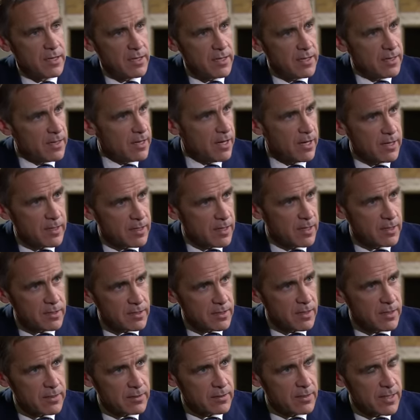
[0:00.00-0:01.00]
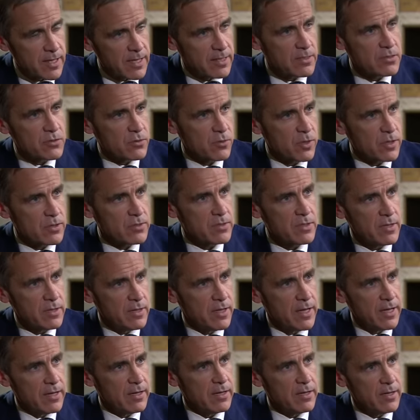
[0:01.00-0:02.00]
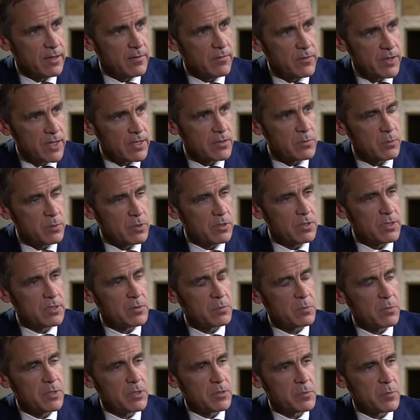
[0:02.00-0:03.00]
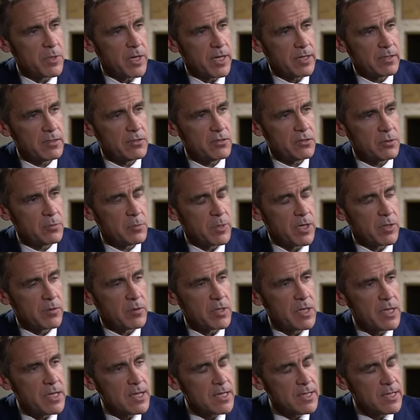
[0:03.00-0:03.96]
and I can't stress that enough. That's what this package is about.